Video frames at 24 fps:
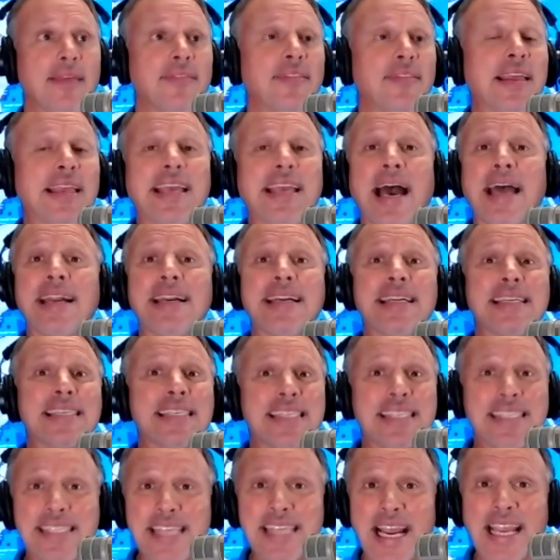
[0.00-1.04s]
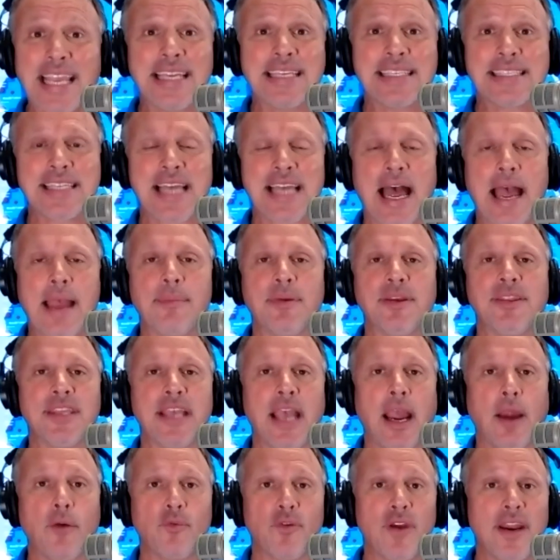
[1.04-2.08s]
They got in a second time, and
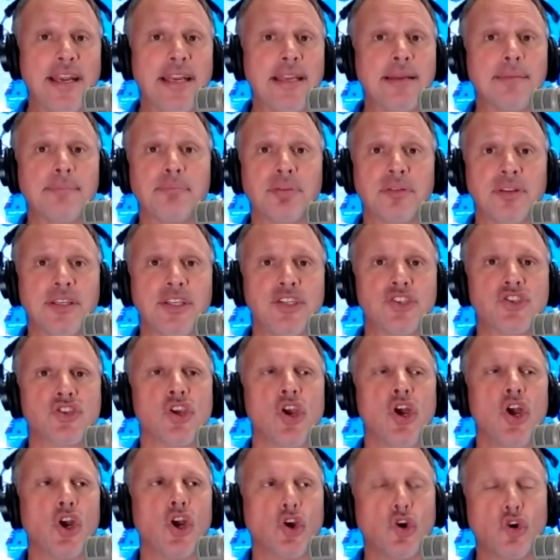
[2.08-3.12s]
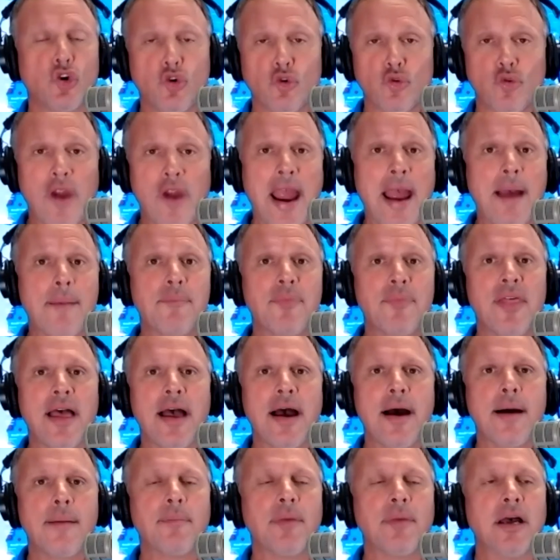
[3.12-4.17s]
the Iranian police grabbed
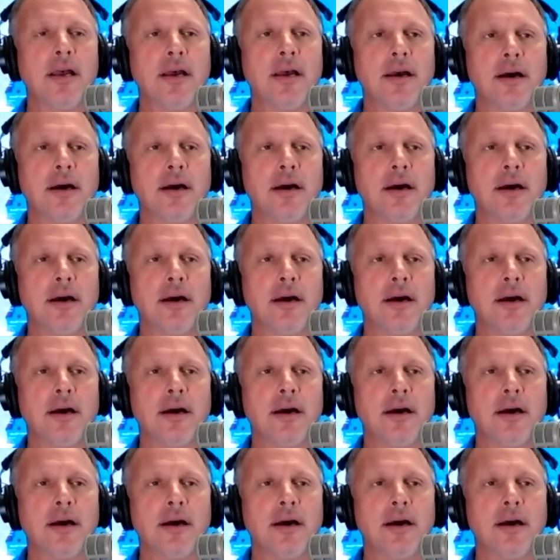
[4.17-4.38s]
them